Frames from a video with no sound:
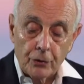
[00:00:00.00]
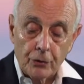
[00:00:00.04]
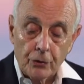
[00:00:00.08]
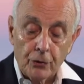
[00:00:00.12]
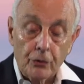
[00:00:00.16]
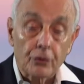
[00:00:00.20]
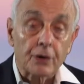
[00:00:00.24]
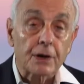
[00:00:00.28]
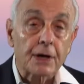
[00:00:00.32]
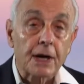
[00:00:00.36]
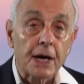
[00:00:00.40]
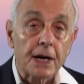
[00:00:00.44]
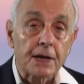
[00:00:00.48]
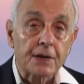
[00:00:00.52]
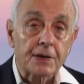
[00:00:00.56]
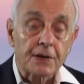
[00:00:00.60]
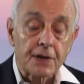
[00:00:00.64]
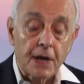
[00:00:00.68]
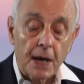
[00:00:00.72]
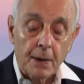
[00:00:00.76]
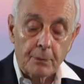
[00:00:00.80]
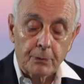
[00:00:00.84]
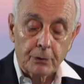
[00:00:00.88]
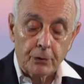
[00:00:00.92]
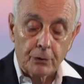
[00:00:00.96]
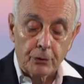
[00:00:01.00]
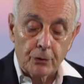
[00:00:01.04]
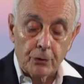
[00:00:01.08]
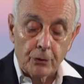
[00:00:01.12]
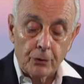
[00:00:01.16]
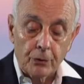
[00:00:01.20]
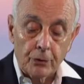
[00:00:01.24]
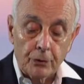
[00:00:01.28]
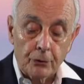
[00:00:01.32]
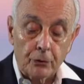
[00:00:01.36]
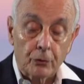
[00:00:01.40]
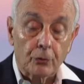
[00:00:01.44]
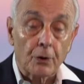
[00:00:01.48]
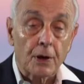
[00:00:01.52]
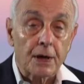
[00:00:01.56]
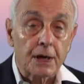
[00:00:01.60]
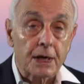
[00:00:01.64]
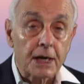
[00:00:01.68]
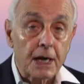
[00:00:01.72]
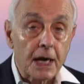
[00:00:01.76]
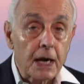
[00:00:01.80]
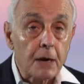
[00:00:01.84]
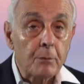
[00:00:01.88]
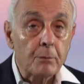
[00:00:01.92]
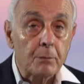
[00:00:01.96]
you rise up to
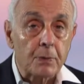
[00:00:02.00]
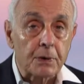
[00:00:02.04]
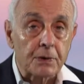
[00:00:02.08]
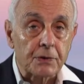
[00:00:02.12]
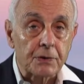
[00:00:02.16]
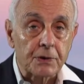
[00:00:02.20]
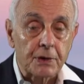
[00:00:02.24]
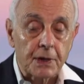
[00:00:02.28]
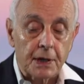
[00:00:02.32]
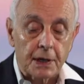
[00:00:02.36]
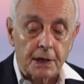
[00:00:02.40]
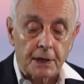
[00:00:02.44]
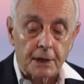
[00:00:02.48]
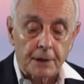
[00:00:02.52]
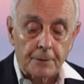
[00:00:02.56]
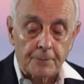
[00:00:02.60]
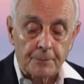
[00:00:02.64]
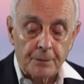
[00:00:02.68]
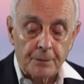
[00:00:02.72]
28%.